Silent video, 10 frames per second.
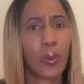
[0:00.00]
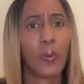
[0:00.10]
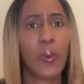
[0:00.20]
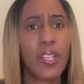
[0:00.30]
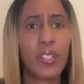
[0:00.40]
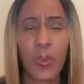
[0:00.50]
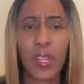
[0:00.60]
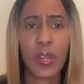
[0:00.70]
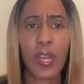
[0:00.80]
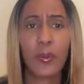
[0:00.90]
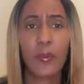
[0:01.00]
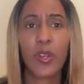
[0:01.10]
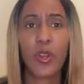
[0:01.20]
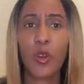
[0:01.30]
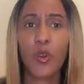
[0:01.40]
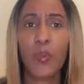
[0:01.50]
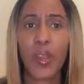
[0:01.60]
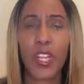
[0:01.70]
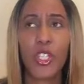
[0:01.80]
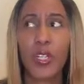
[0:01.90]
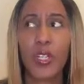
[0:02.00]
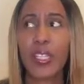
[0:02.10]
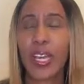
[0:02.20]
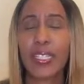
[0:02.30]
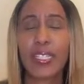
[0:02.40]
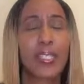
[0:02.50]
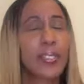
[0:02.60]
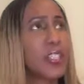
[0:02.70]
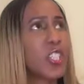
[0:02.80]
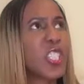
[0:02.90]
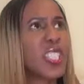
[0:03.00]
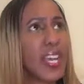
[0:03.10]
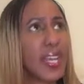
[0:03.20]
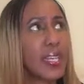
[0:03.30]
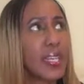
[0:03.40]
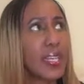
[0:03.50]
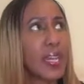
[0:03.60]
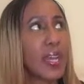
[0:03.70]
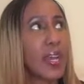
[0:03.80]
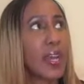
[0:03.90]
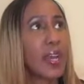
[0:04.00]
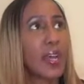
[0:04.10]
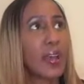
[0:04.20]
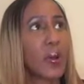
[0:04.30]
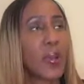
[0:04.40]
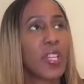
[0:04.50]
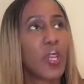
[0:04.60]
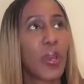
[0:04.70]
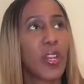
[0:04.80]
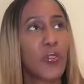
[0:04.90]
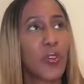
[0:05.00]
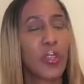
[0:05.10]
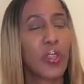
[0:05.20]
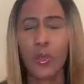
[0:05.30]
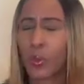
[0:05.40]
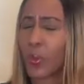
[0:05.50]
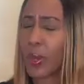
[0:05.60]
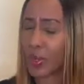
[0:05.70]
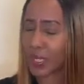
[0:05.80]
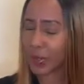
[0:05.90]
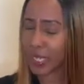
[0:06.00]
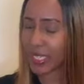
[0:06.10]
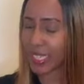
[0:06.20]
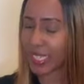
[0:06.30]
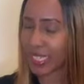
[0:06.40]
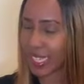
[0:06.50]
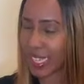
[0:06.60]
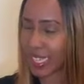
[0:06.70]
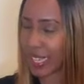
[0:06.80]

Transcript: when Nonku mentioned that, she said when they went for where did she say that?